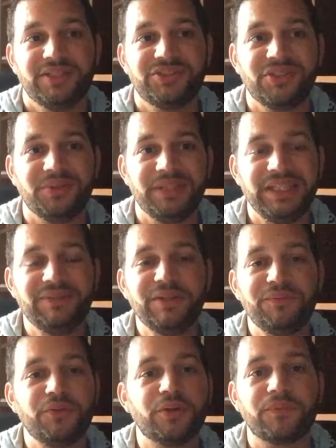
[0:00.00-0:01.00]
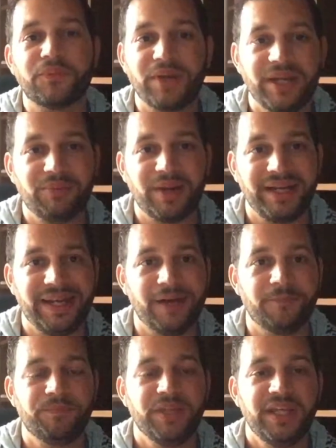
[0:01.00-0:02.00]
So even if you're afraid right
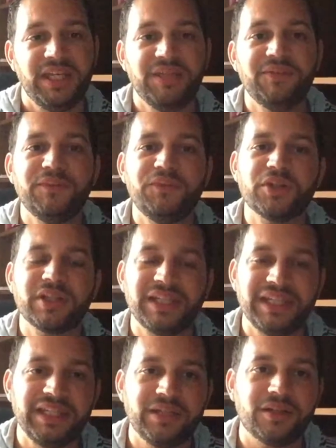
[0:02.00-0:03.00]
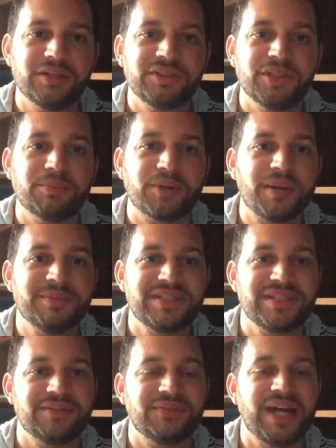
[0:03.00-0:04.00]
now, even if you're clinging on to the
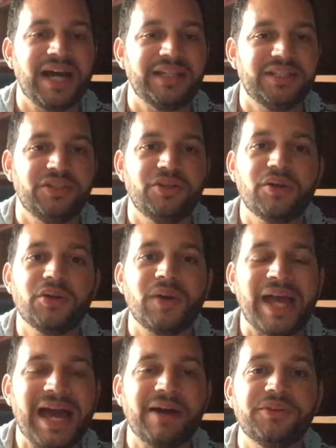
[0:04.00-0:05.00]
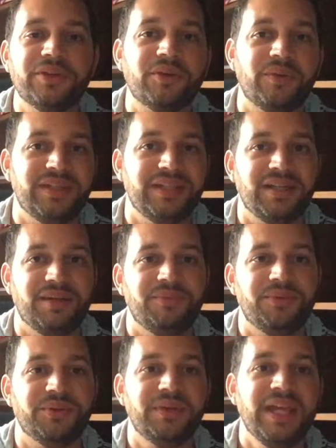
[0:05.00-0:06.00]
promises of God and you don't know how they're going to come
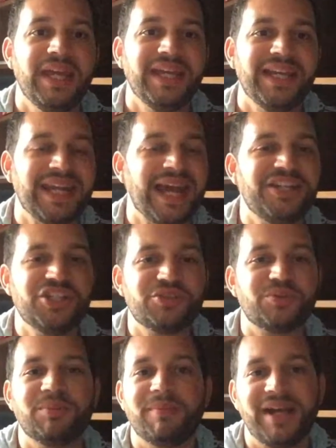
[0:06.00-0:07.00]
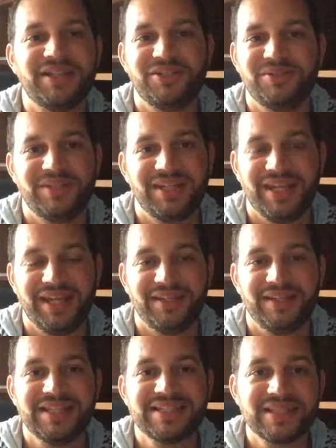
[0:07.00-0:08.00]
through, can I just remind you
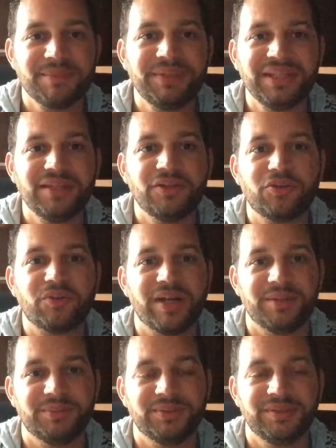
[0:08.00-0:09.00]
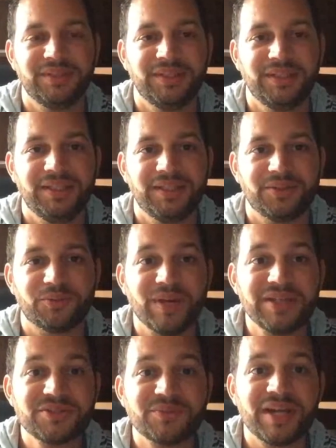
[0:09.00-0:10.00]
today something incredible? The
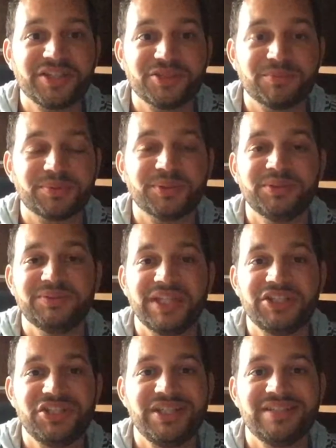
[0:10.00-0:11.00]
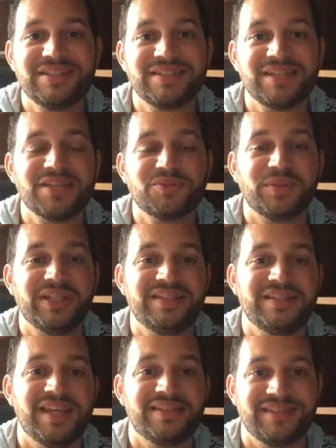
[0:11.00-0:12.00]
resurrection proves that Jesus does what he
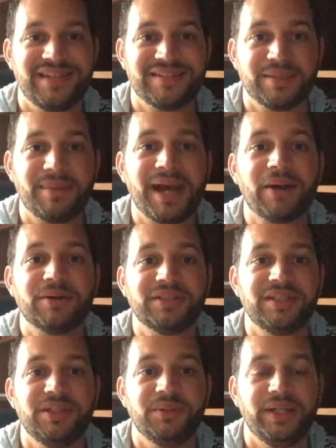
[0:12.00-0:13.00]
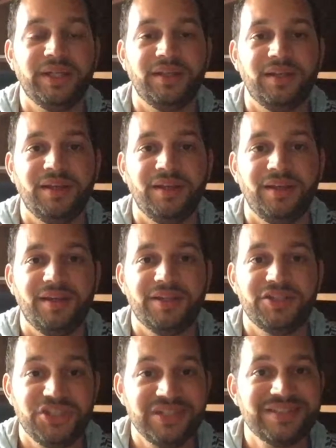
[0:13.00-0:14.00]
says and he has the power to do it.
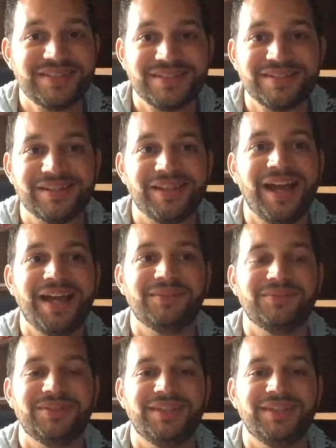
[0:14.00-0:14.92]
Jesus is alive.